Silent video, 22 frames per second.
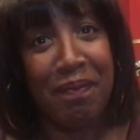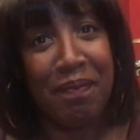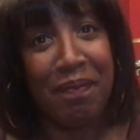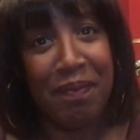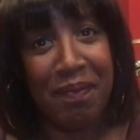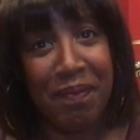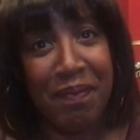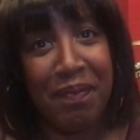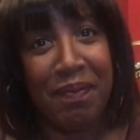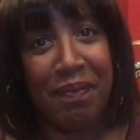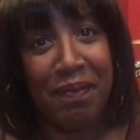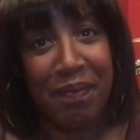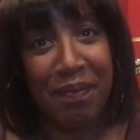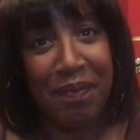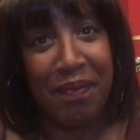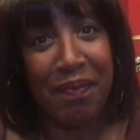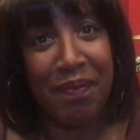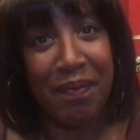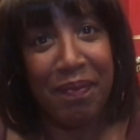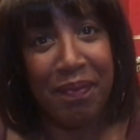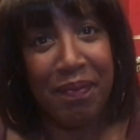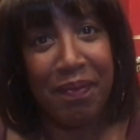You are from
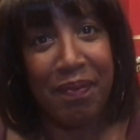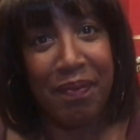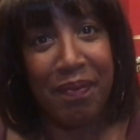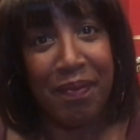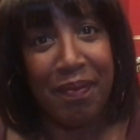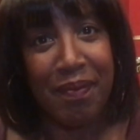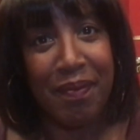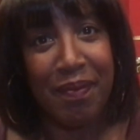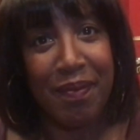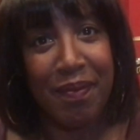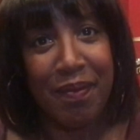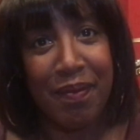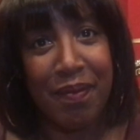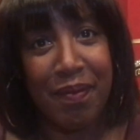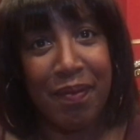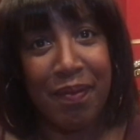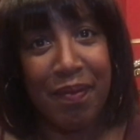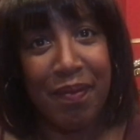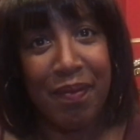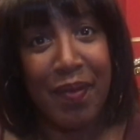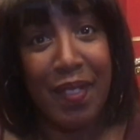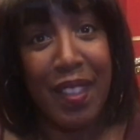
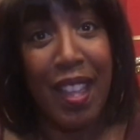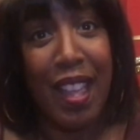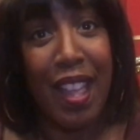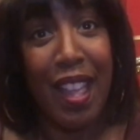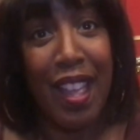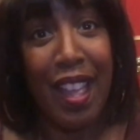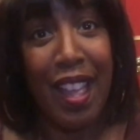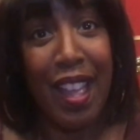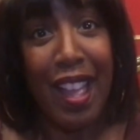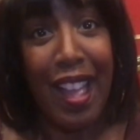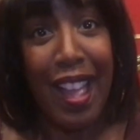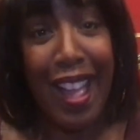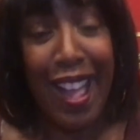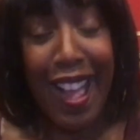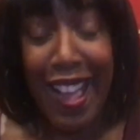LA originally.